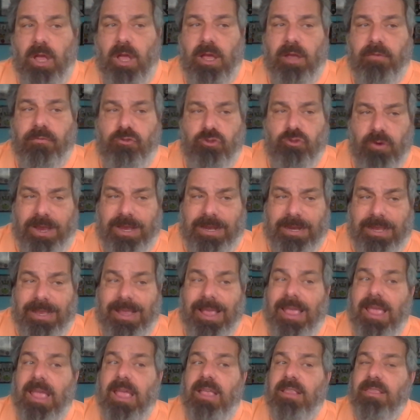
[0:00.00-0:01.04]
of training,
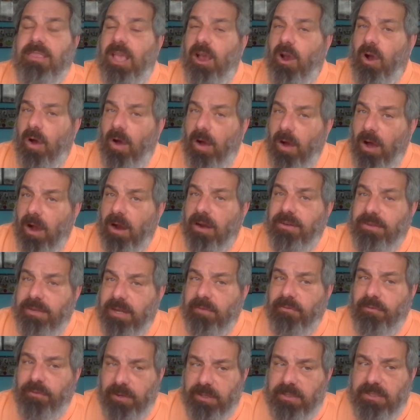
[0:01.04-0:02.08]
there are
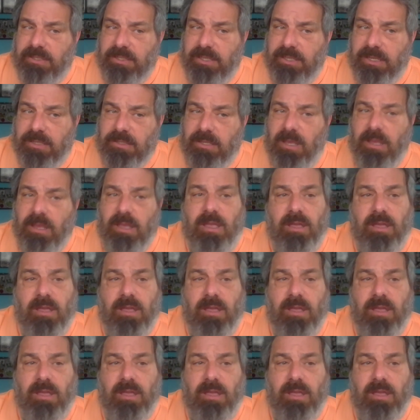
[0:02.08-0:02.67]
differences.